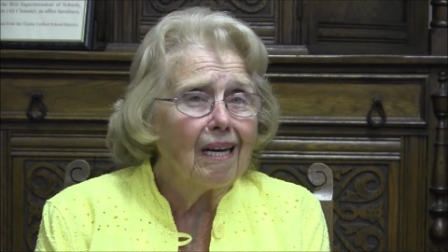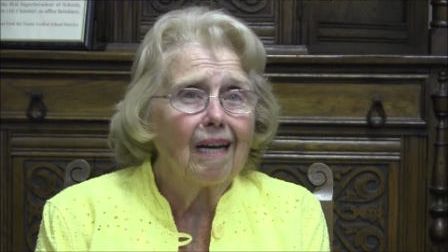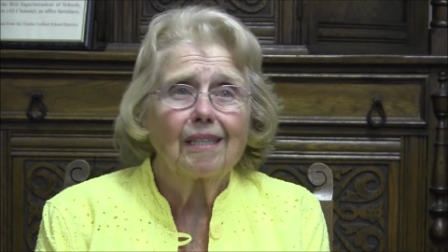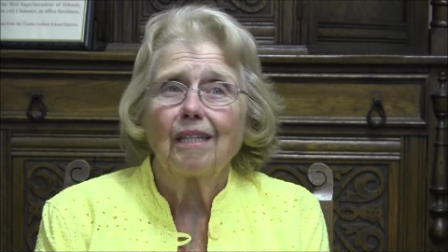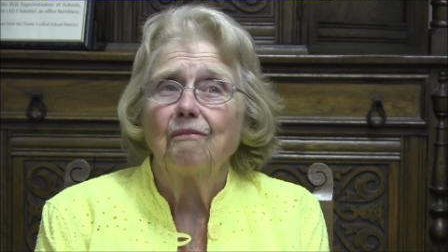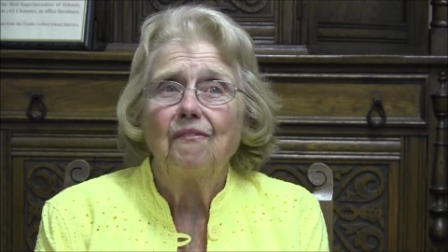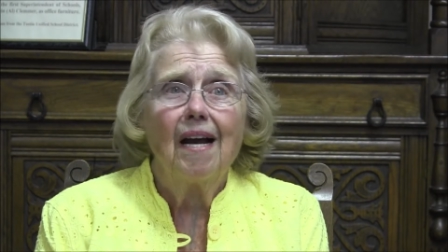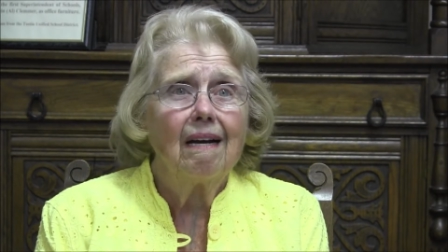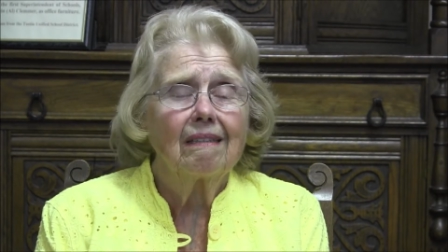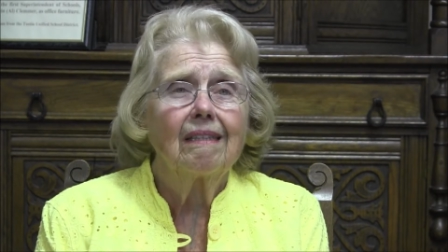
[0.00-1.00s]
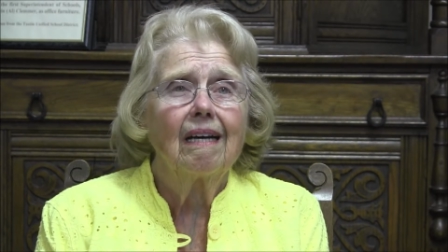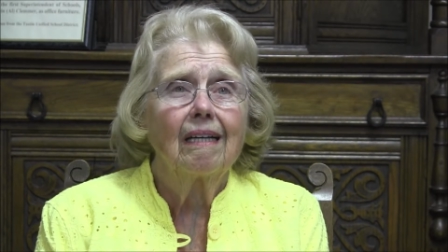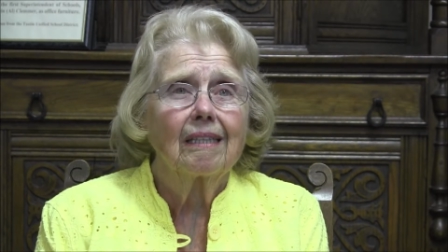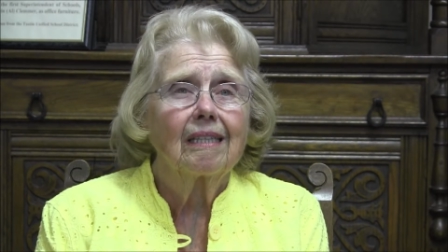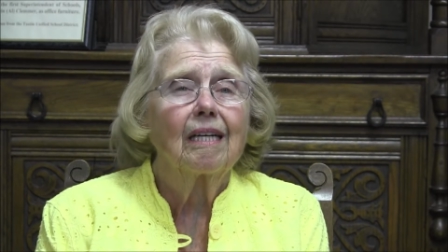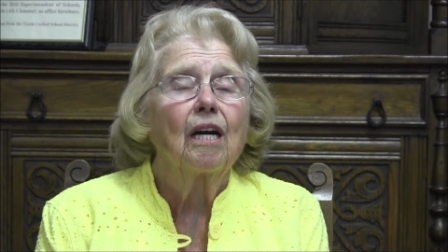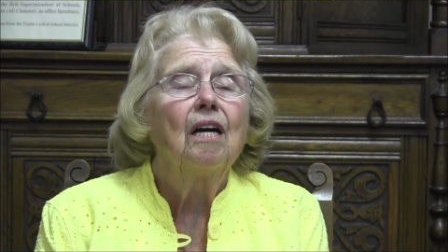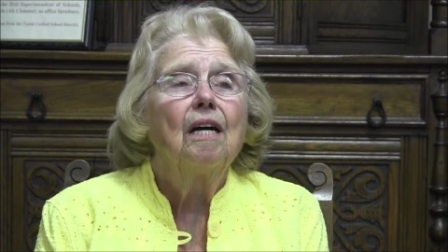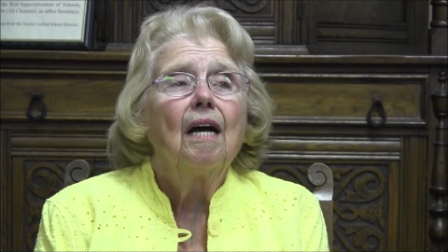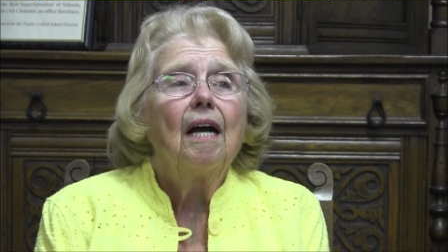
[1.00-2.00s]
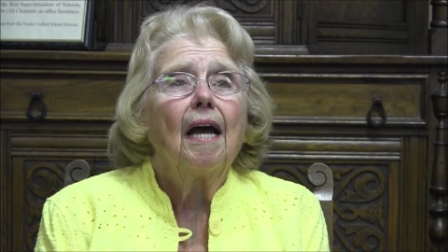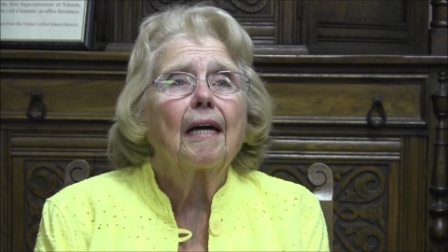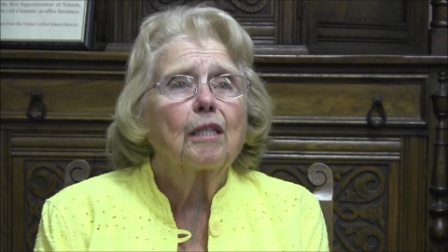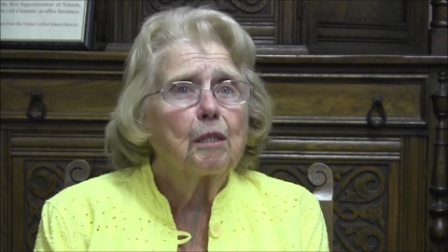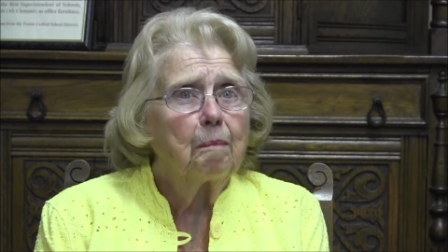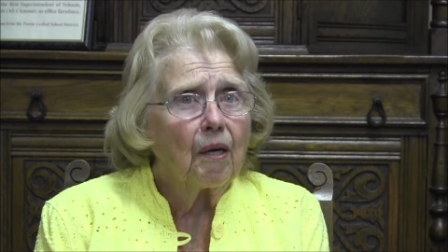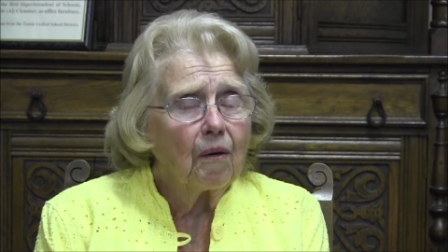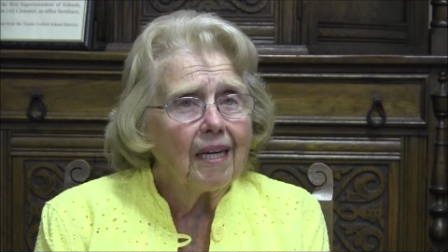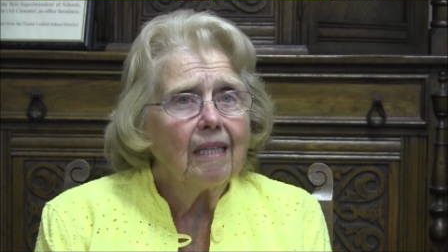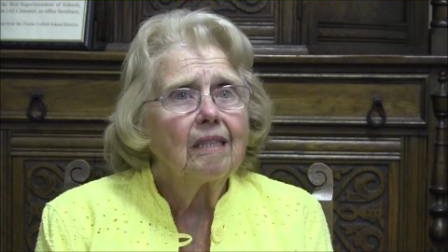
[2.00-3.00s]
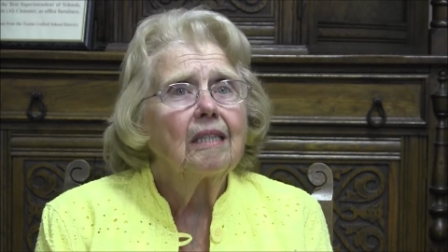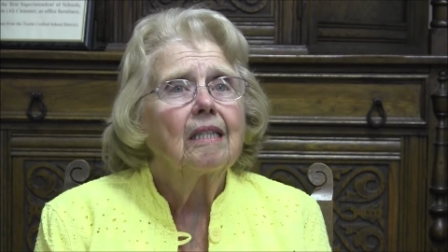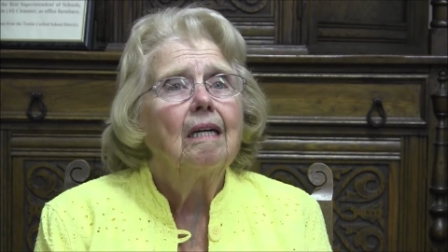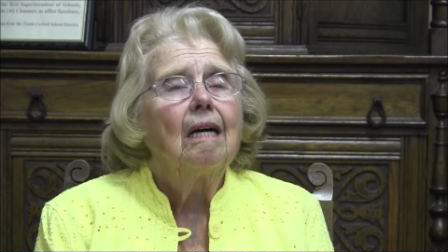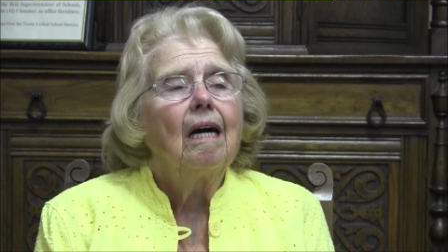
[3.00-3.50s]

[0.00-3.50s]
as a fantastic experience.